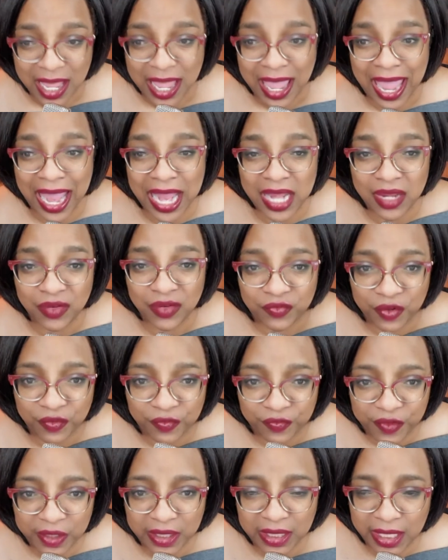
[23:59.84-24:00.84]
and
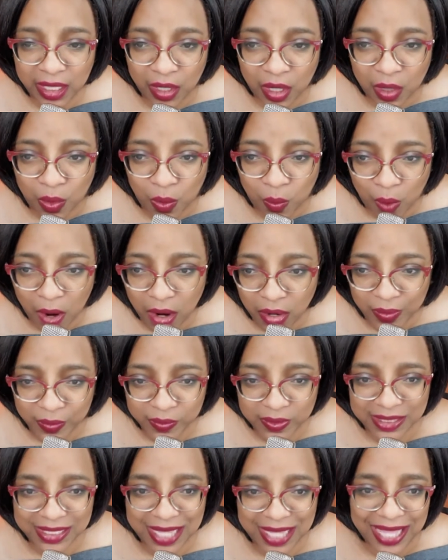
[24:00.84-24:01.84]
fulfilling
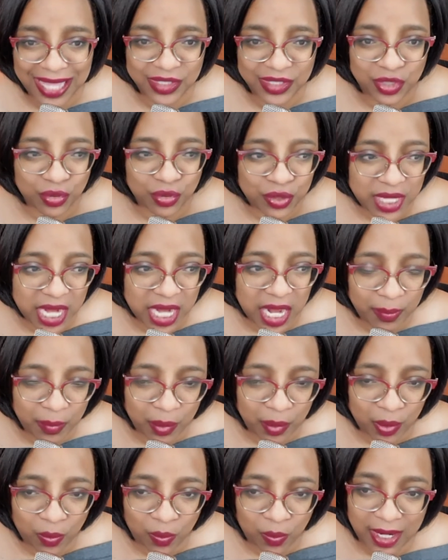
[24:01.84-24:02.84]
quotes as your
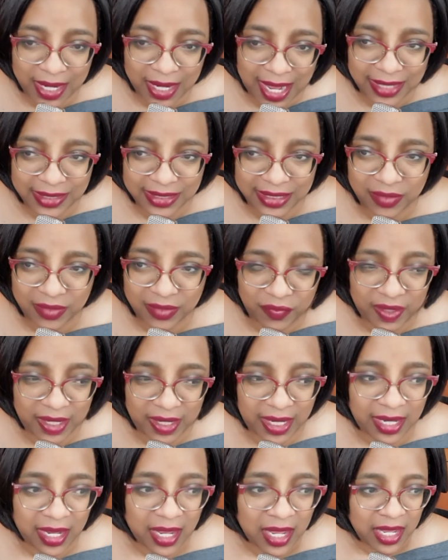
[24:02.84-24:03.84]
number one
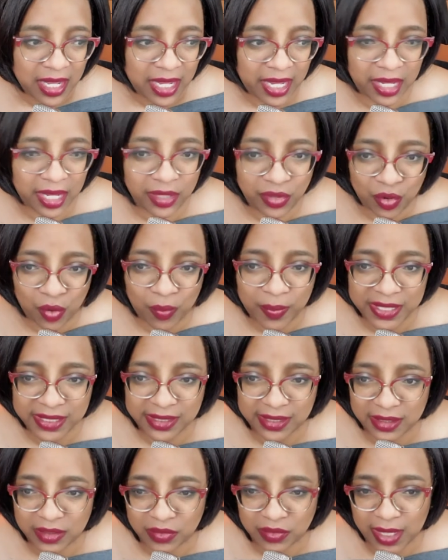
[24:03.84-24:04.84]
activity in your
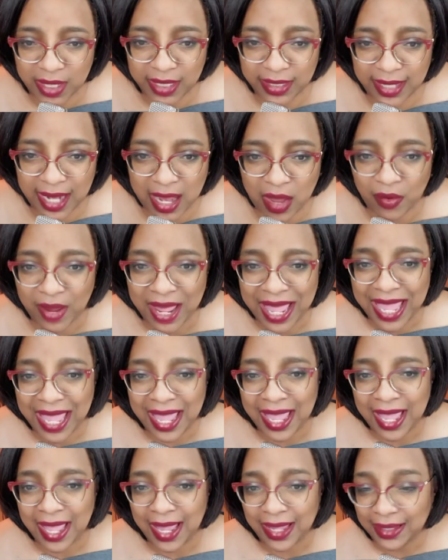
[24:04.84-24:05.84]
business right now?
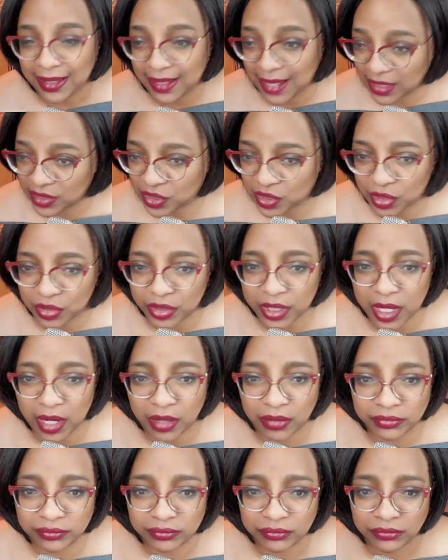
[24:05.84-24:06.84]
Yes or
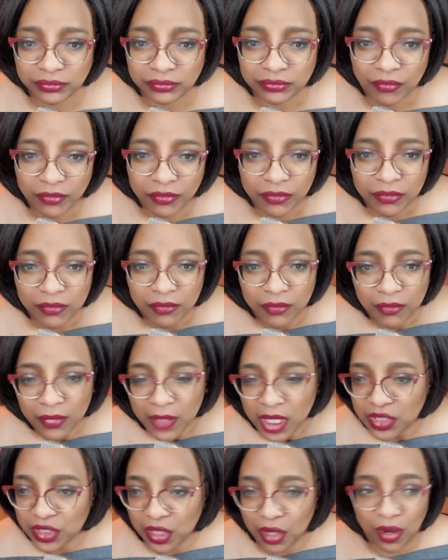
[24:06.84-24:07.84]
no?
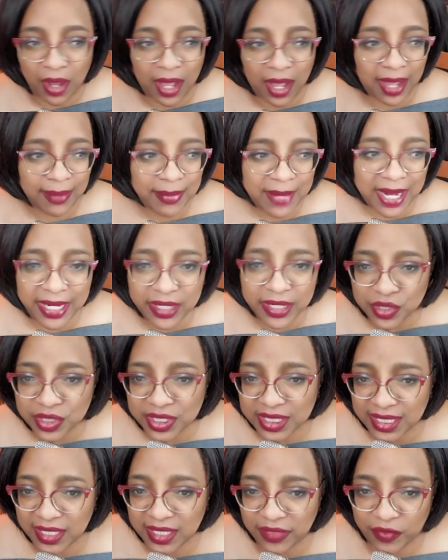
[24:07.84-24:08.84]
So I'm not
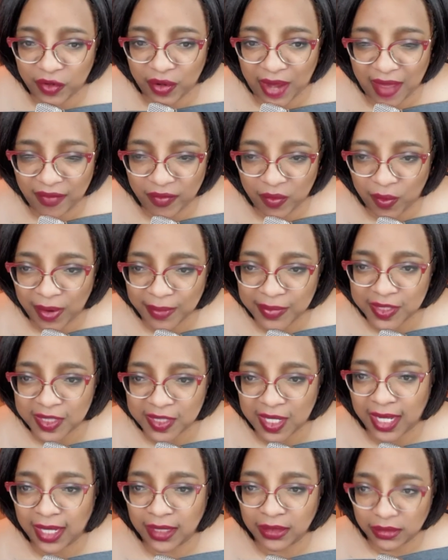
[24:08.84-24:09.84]
interested if you have a
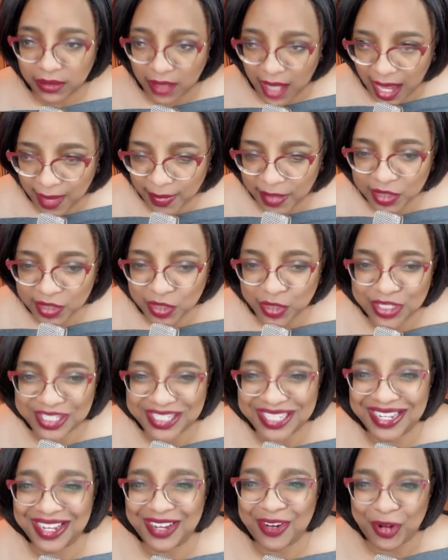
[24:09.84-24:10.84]
website. I'm
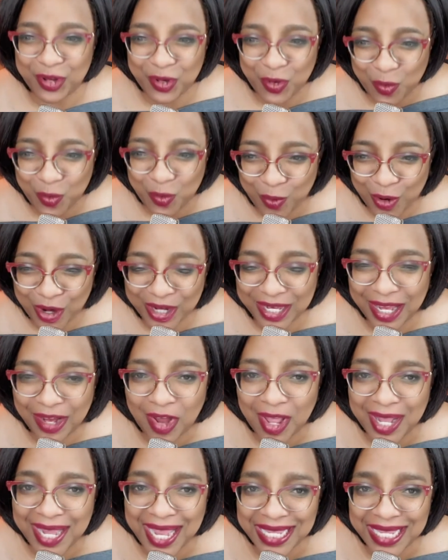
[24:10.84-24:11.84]
interested in are you working
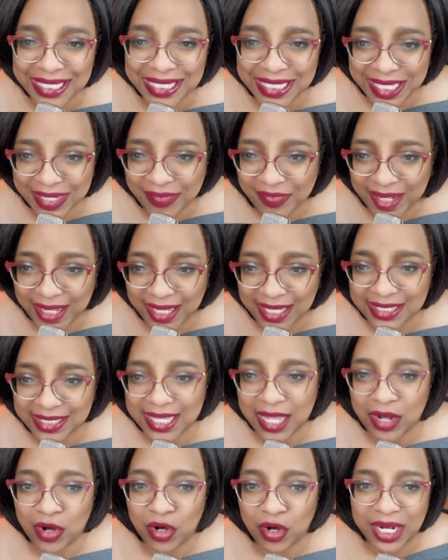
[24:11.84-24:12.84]
on activities
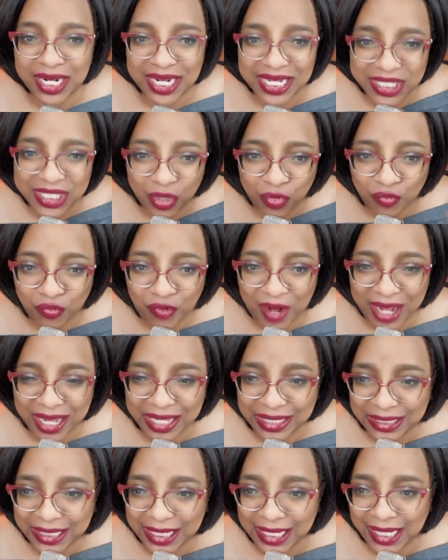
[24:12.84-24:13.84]
that are going to
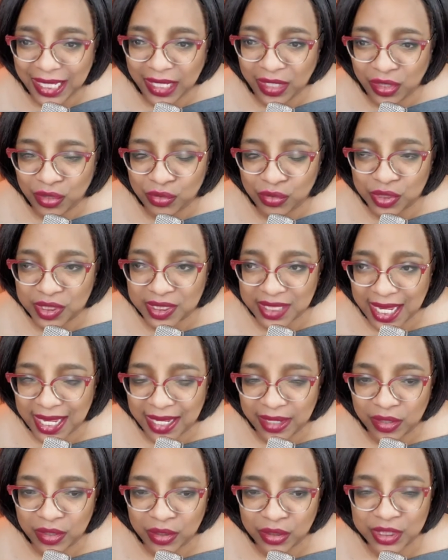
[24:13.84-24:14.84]
directly get you
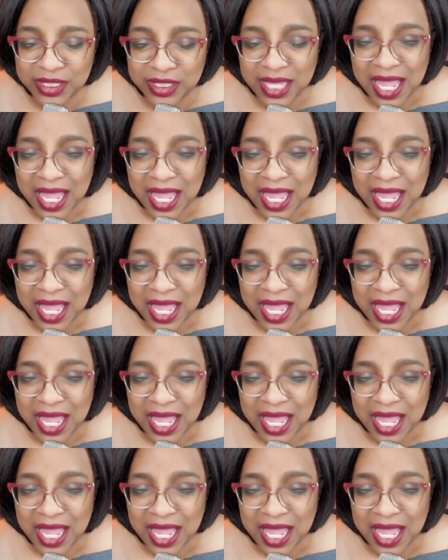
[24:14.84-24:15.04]
sales?